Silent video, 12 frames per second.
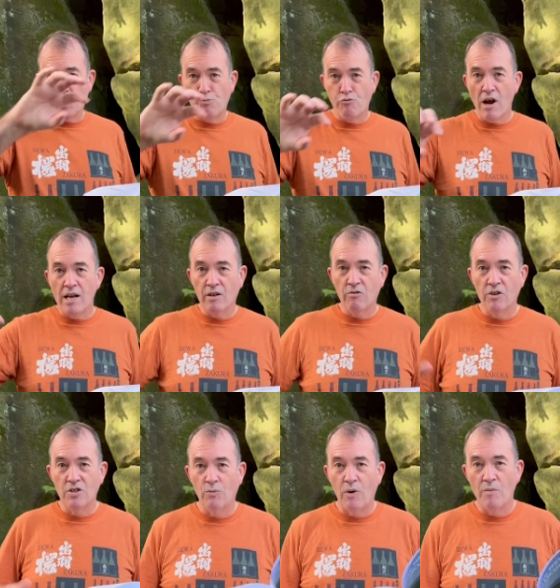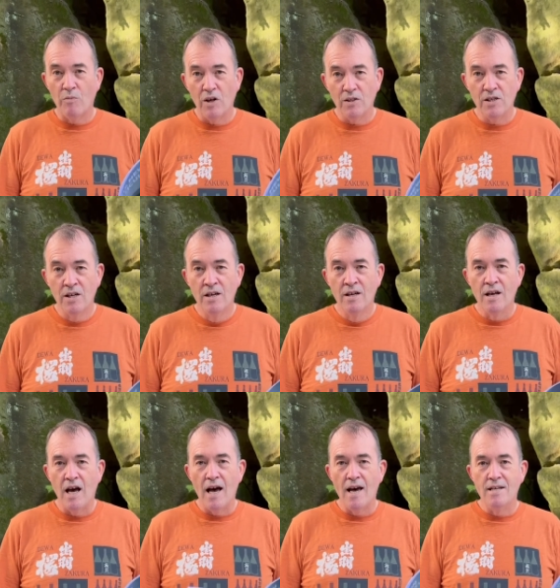spread across the wine world,
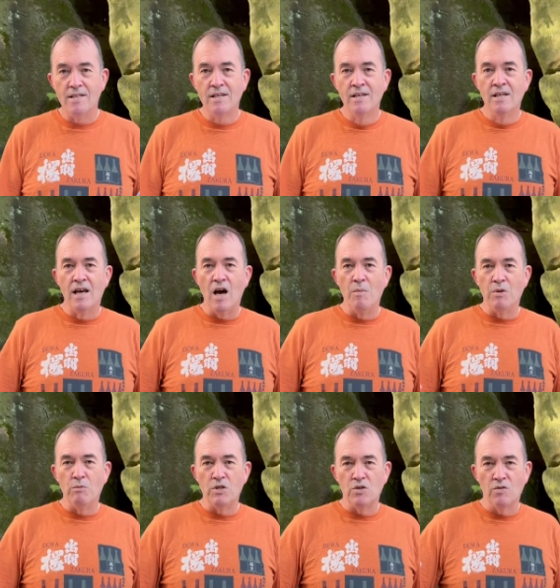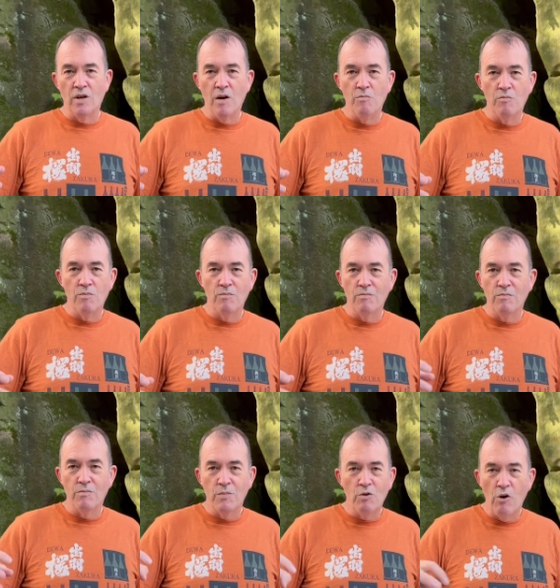and um, there was um,
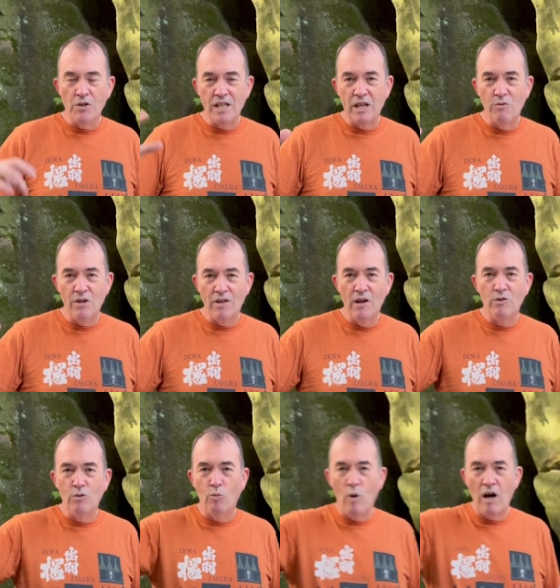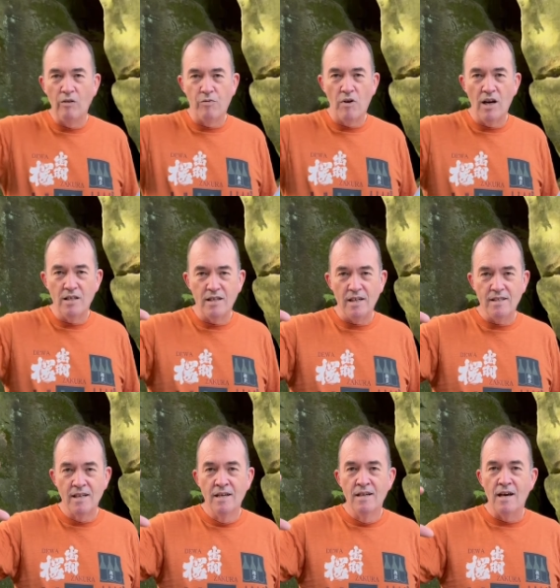crossing with local wild
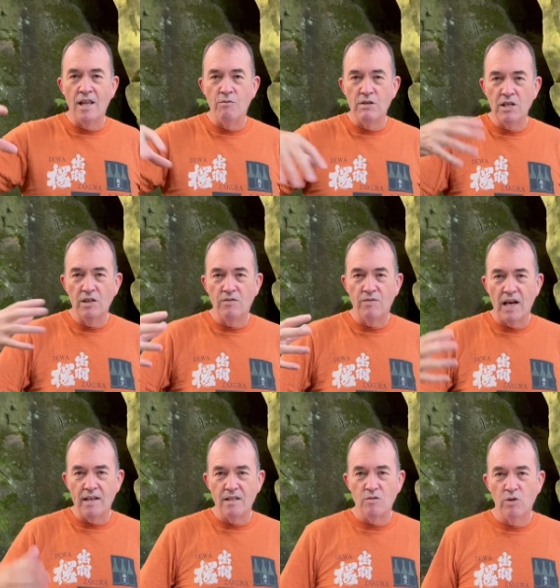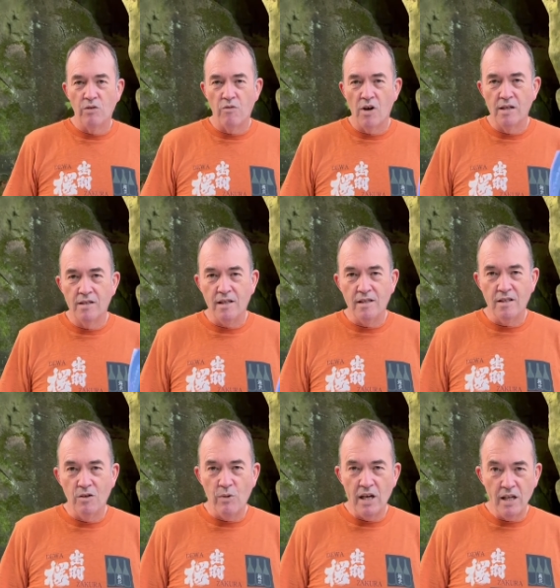varieties, and the result of that is all the varieties
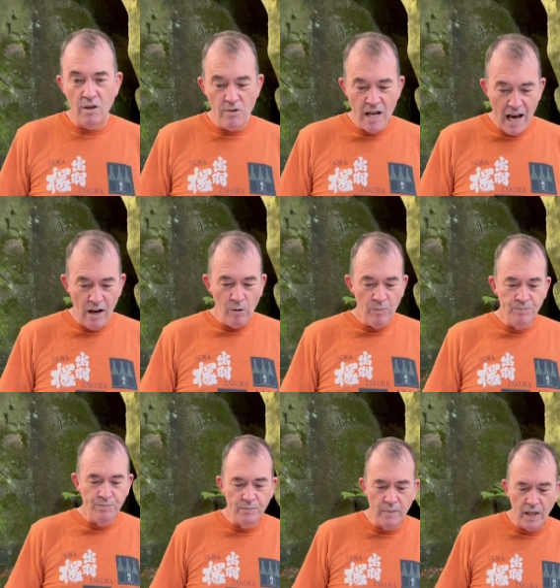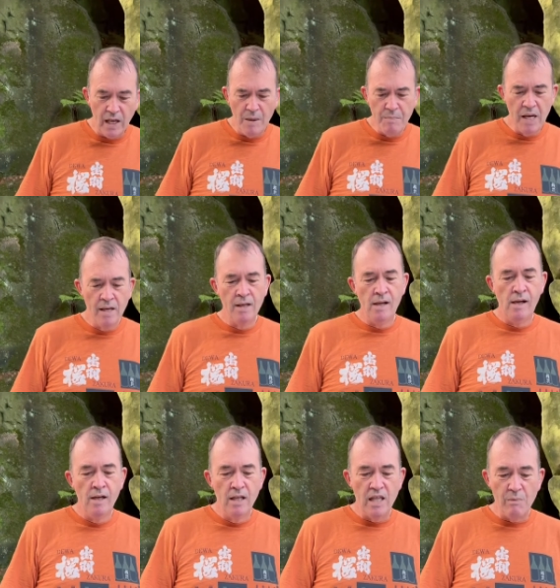that we know now. Um,
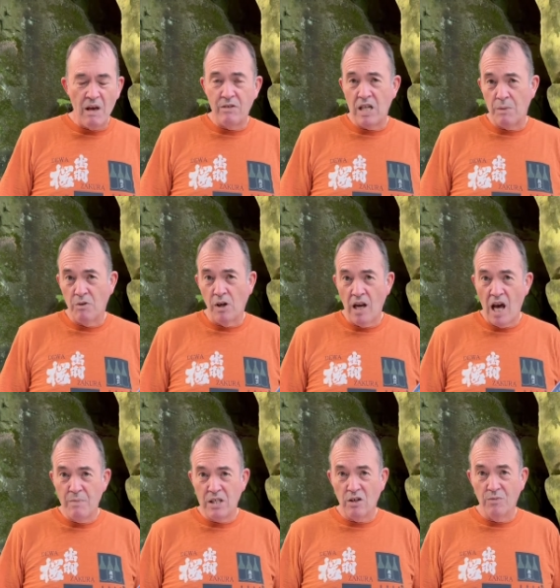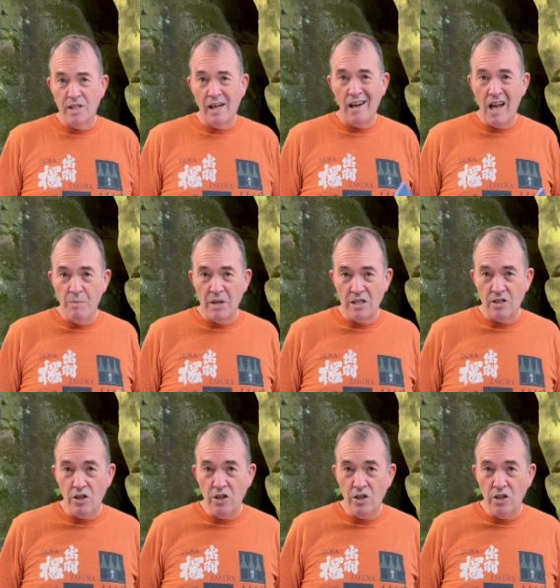then we have a chapter on climate. Obviously, climate is a